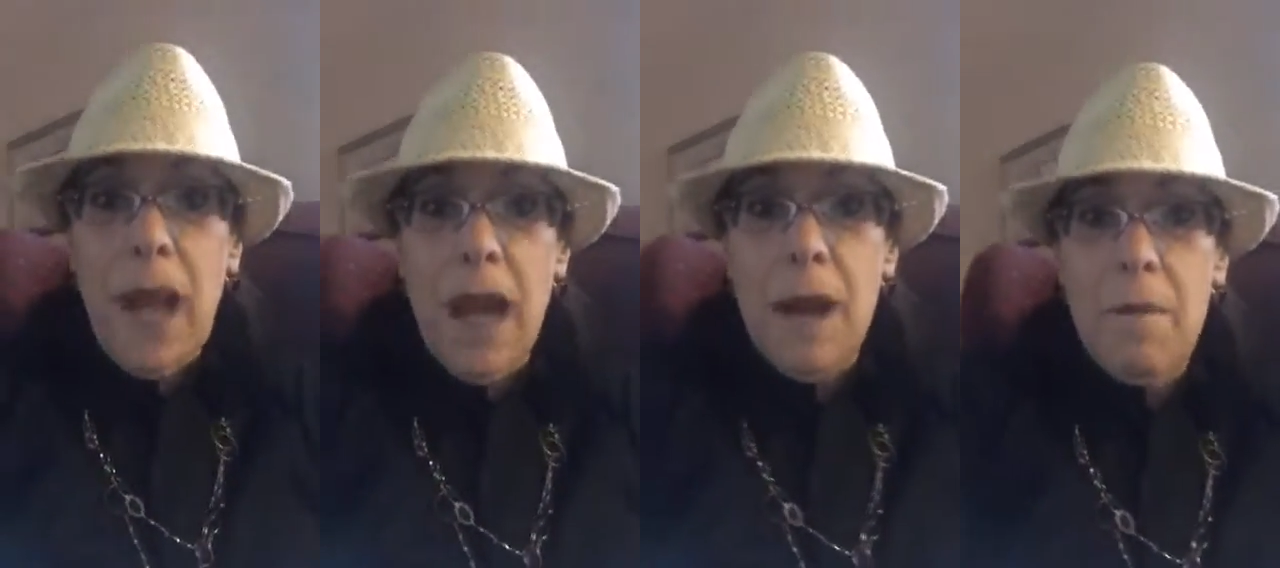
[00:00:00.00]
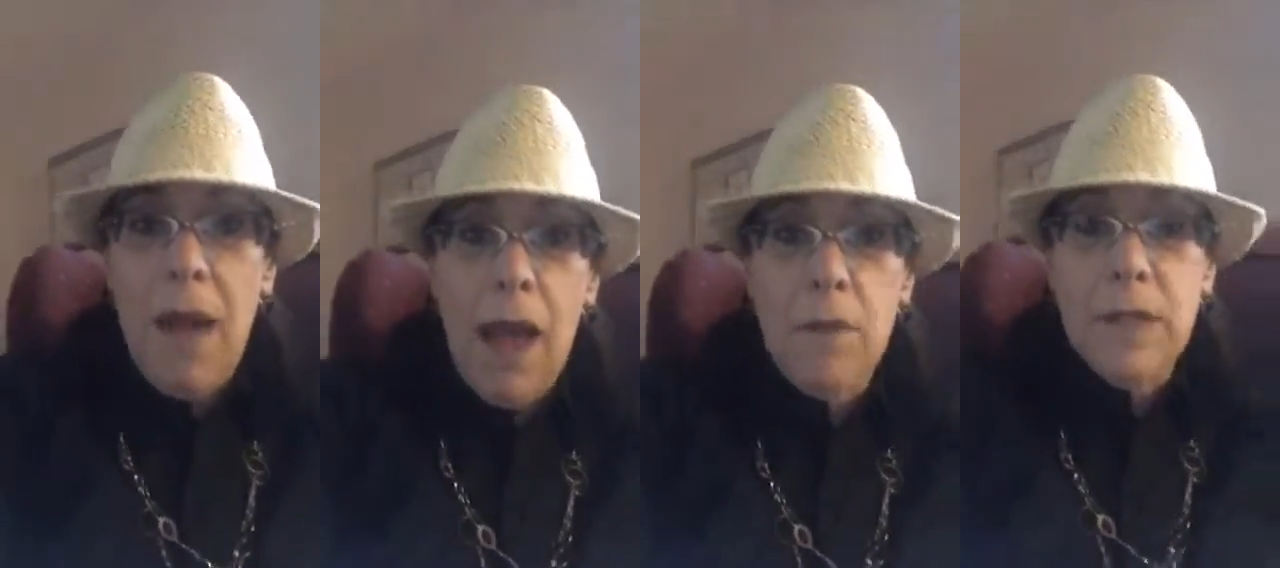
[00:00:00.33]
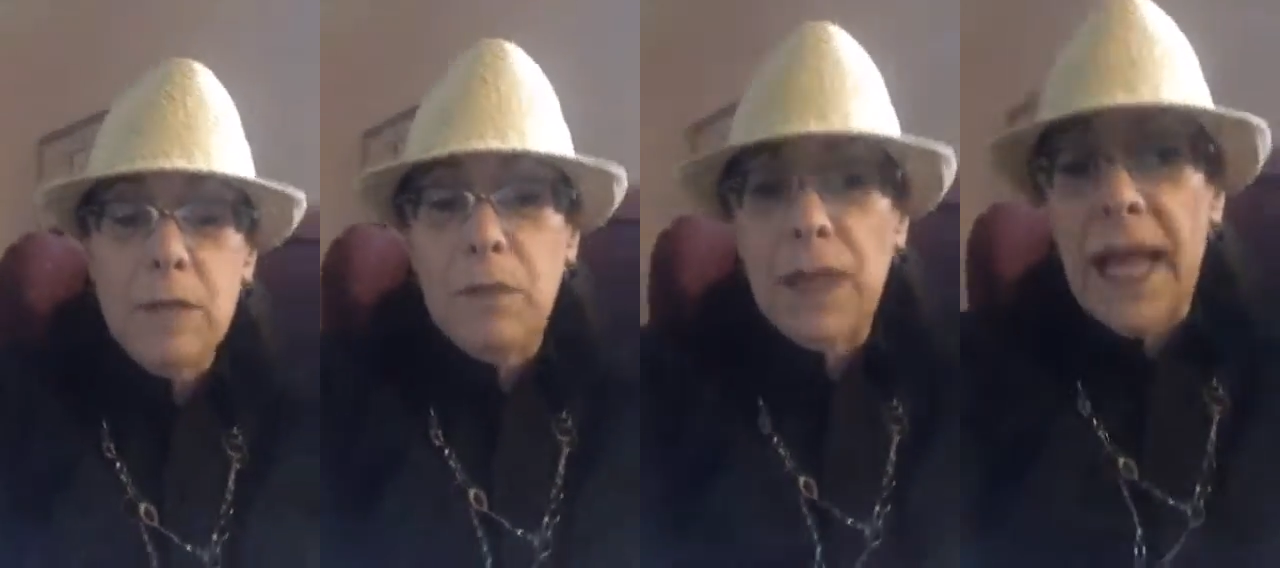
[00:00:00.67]
I
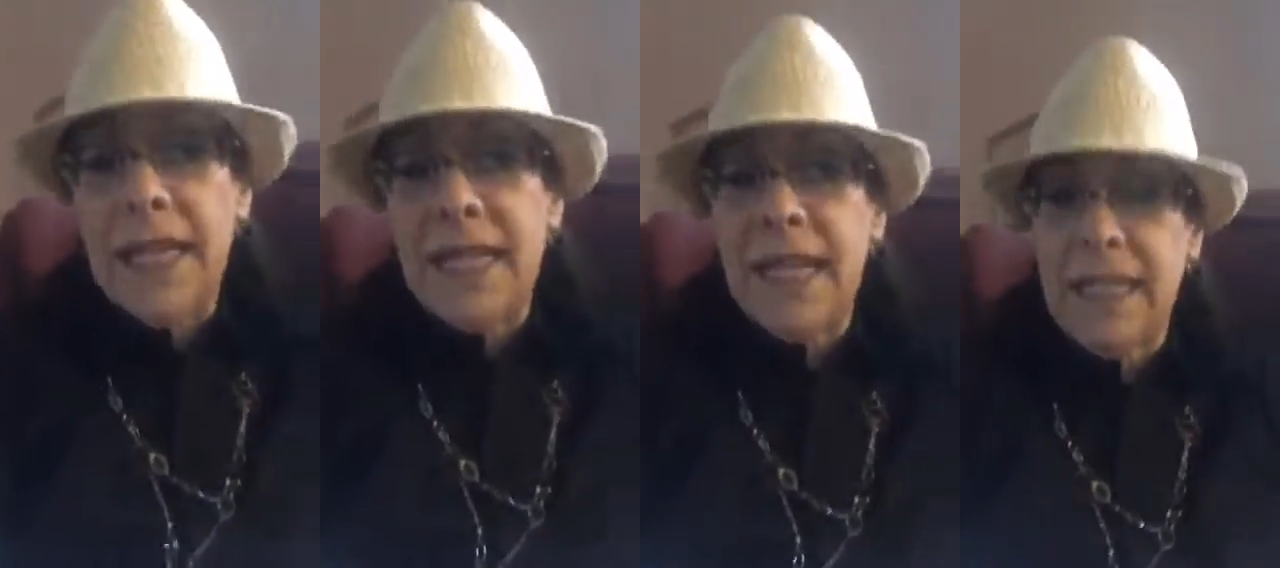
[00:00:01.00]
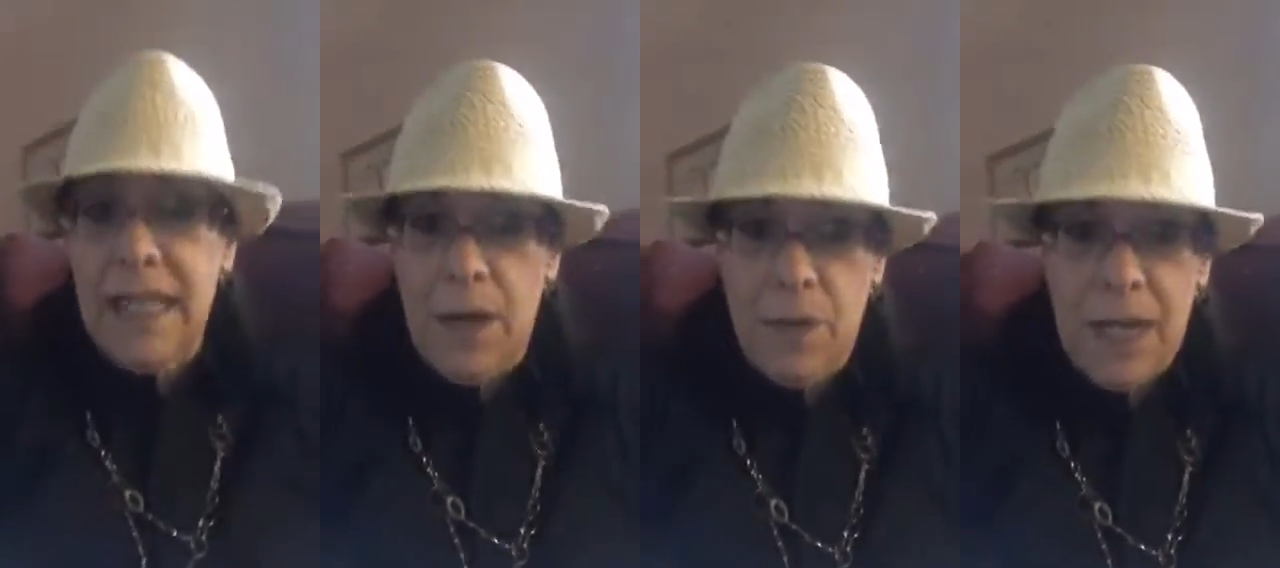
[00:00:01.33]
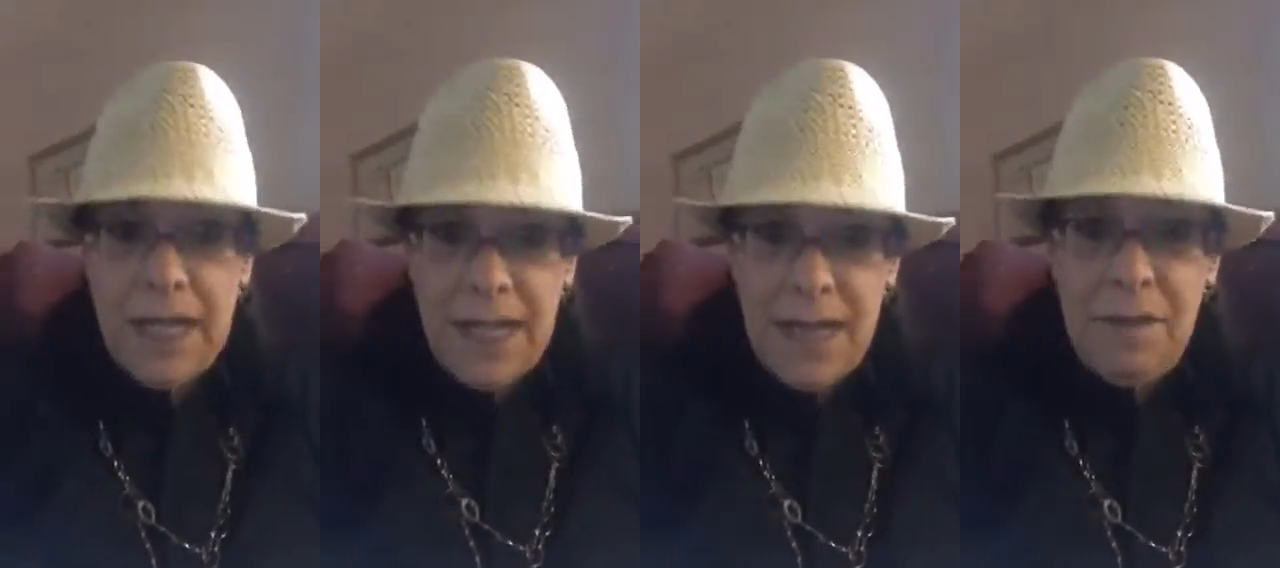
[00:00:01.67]
was blending. I'll tell you what
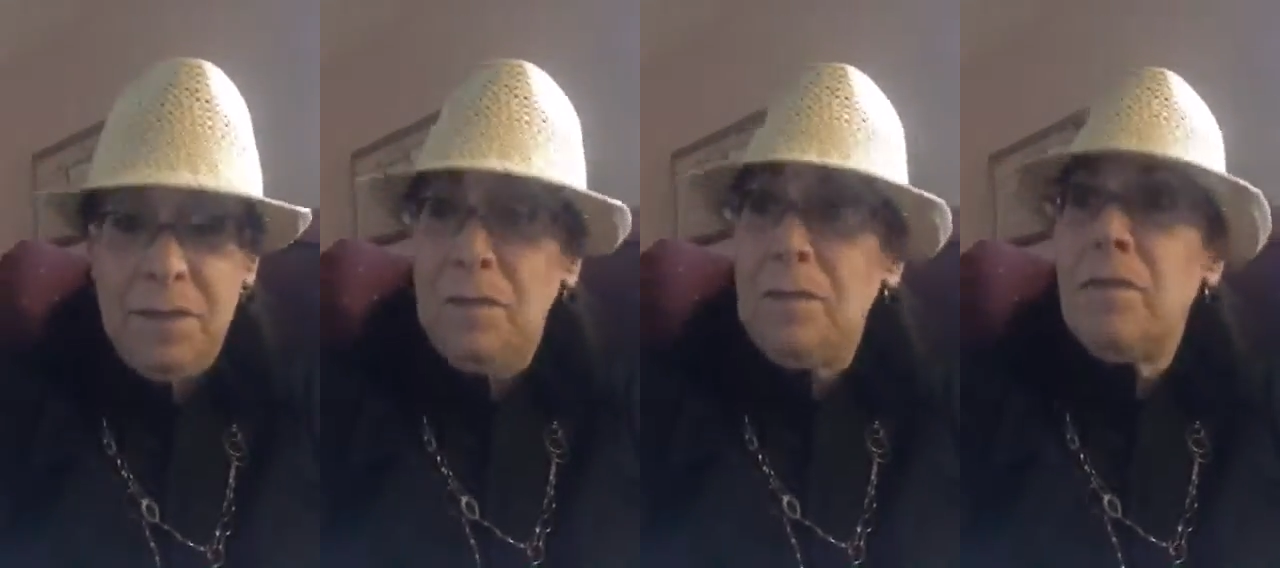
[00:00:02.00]
I did.